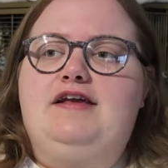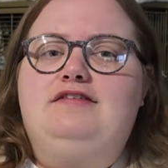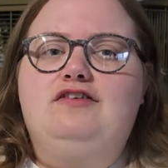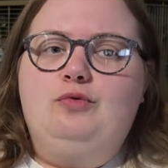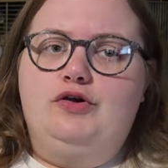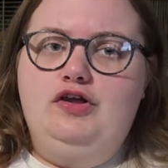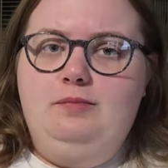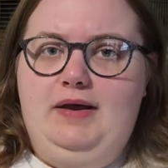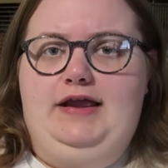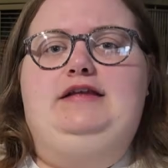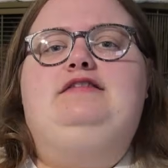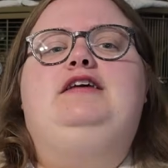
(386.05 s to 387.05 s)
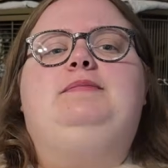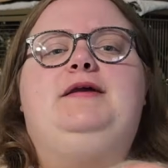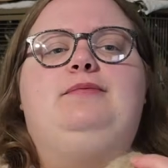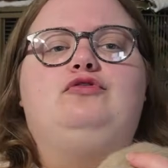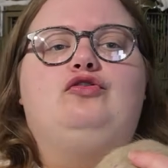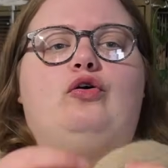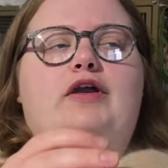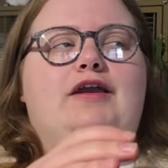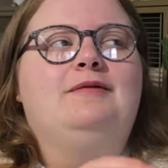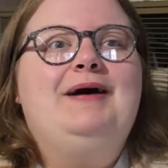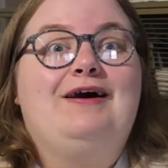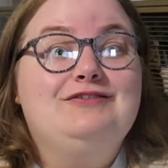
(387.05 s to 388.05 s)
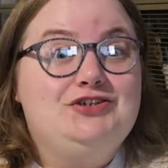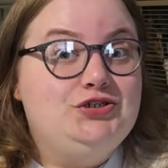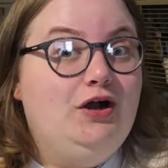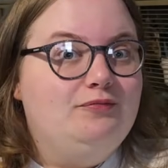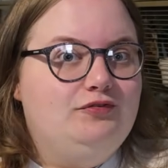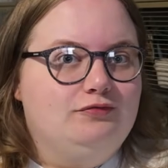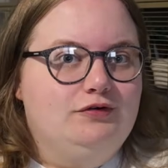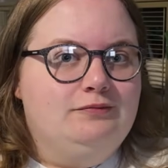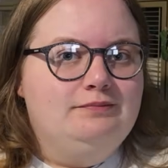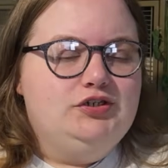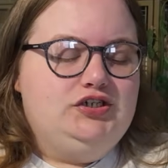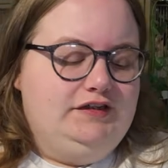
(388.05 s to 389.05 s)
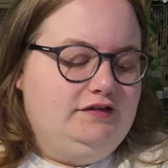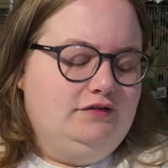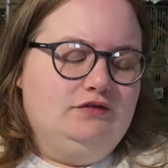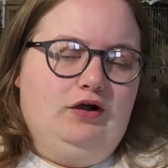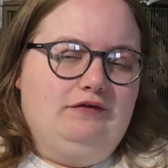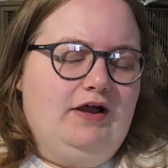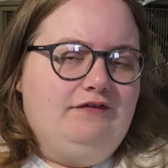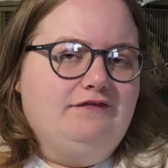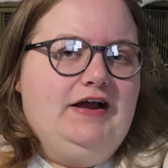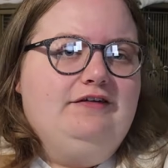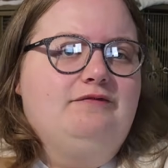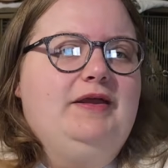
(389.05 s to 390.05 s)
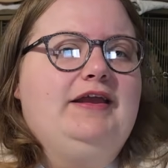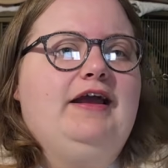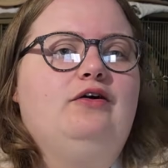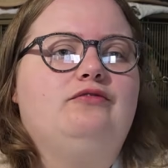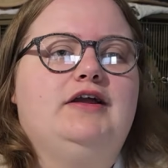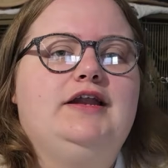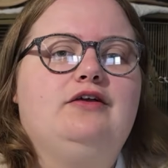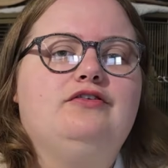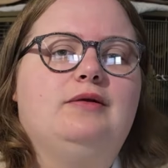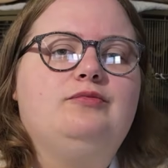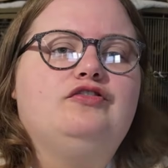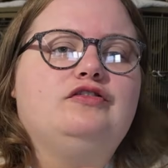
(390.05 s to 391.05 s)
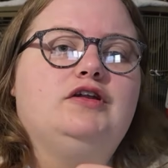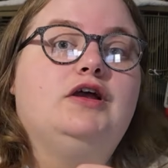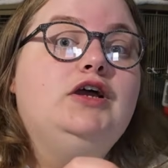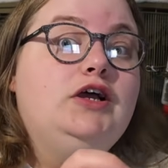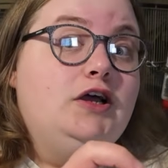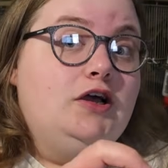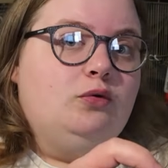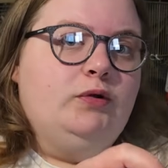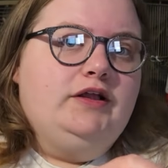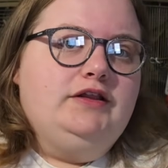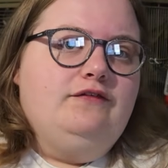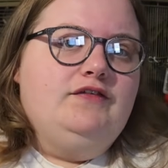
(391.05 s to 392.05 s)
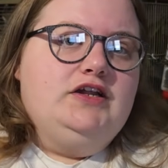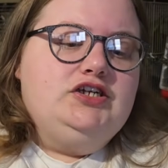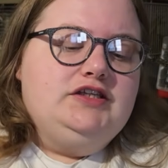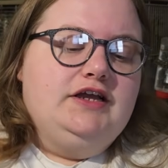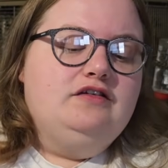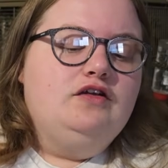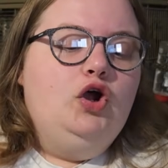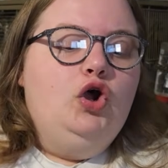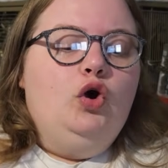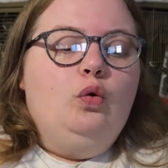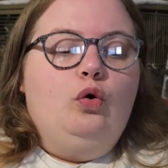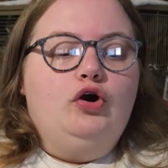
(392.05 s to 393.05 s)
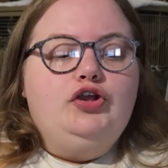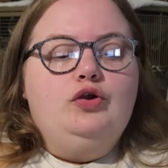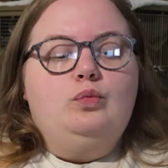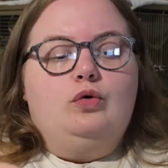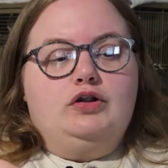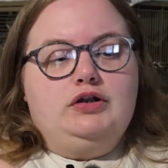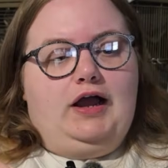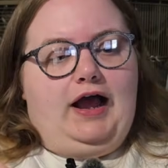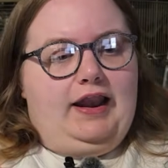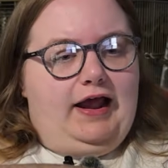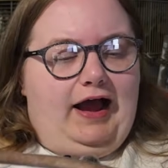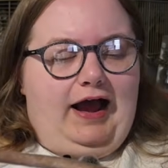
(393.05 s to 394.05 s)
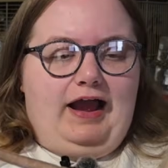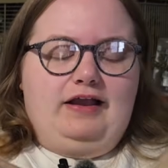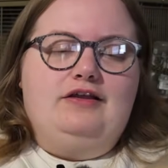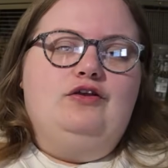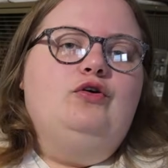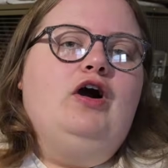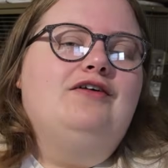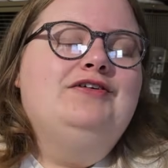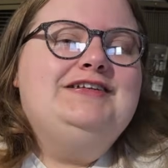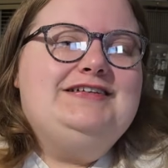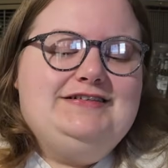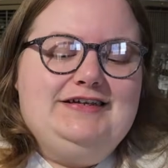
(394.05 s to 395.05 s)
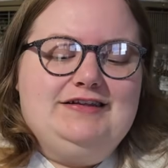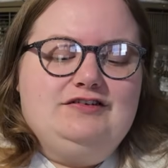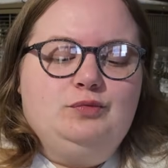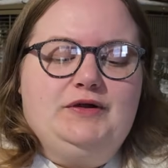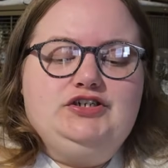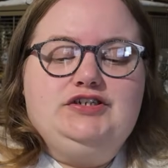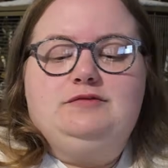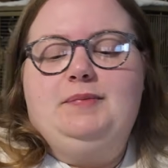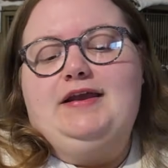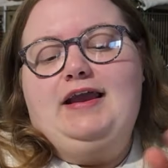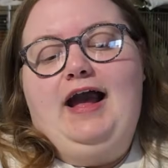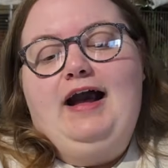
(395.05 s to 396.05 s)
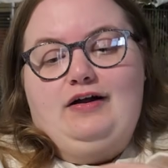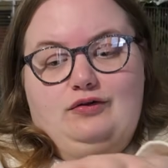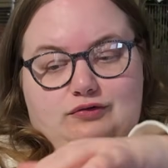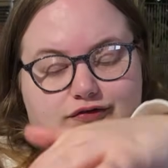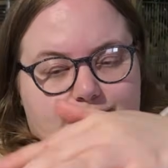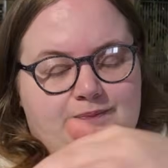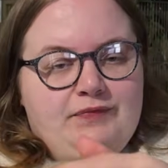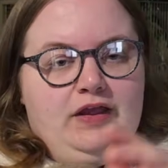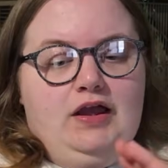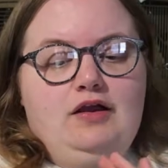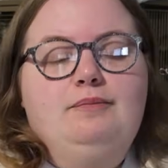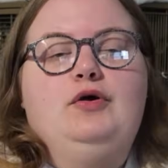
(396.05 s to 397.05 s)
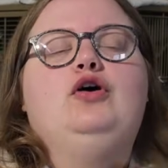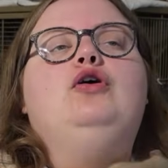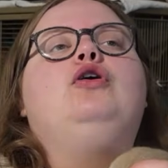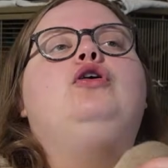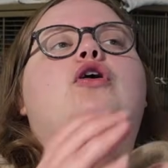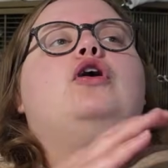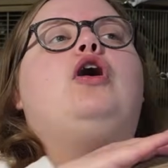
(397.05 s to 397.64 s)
this is what you might see people talking about chopped rump. She's not a fan of being held right now, so I'm just going to quickly finish this. What you want, and you can't really see this when she's being held, but